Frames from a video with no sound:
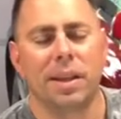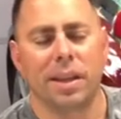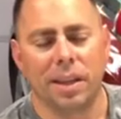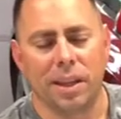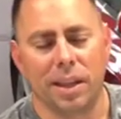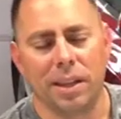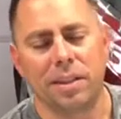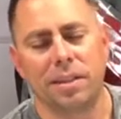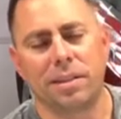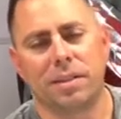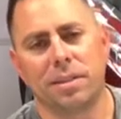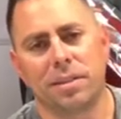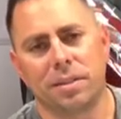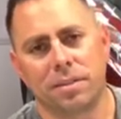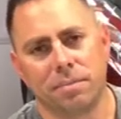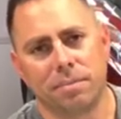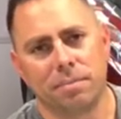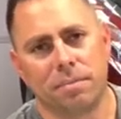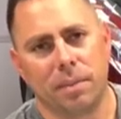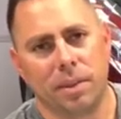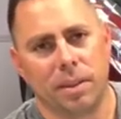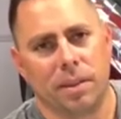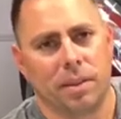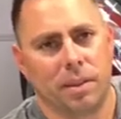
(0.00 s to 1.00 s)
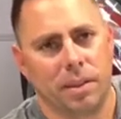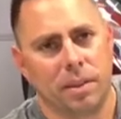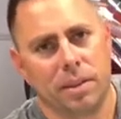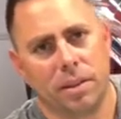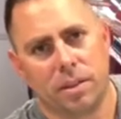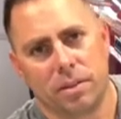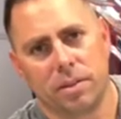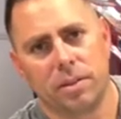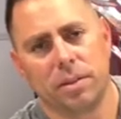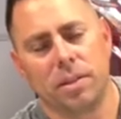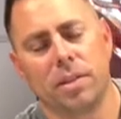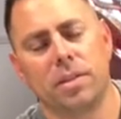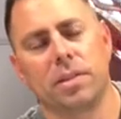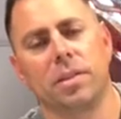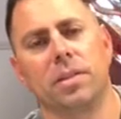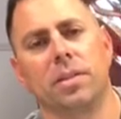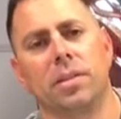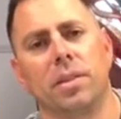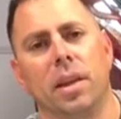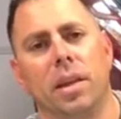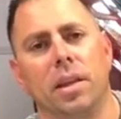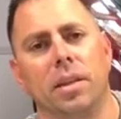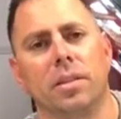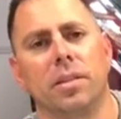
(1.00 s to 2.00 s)
It's this is
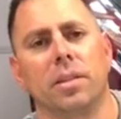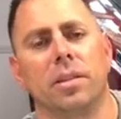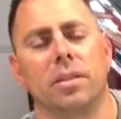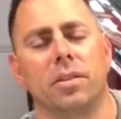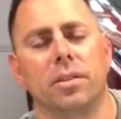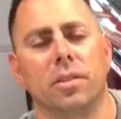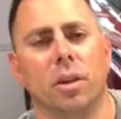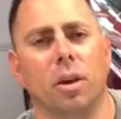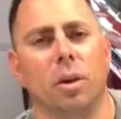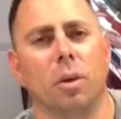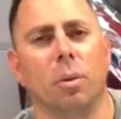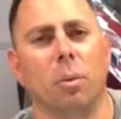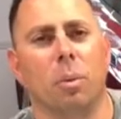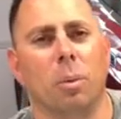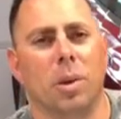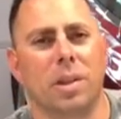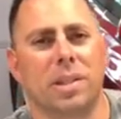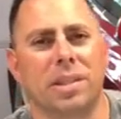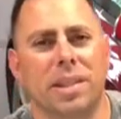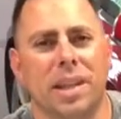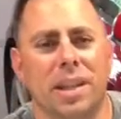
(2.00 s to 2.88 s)
it. So what's